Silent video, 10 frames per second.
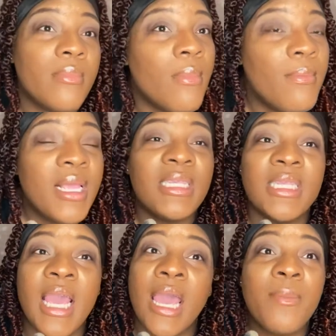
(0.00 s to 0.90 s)
Miss
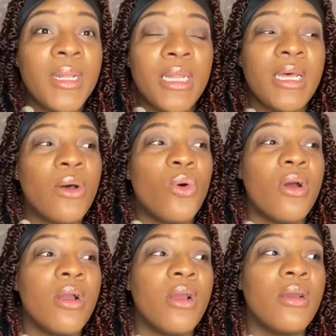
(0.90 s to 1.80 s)
Kamala,
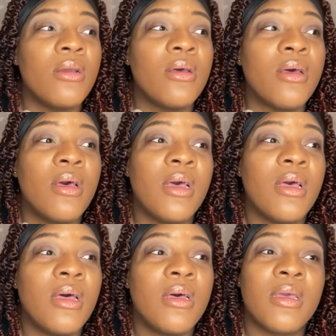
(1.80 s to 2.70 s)
or
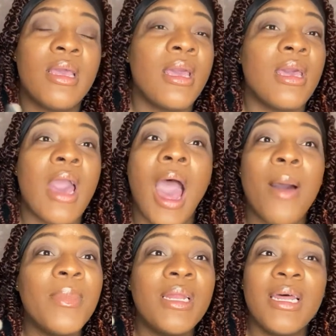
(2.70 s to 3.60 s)

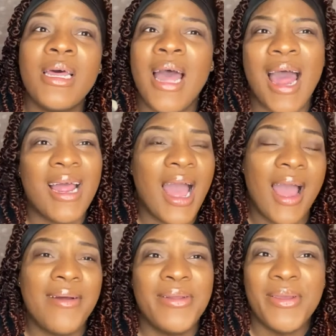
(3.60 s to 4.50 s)
Kamala,
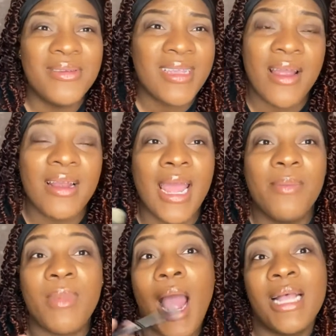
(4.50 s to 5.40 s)
how do you say her
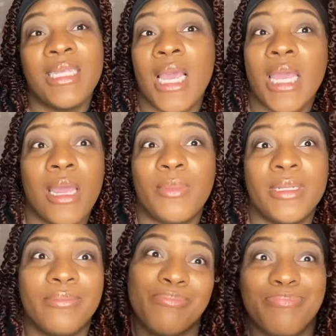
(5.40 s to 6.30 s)
name? I say Kamala.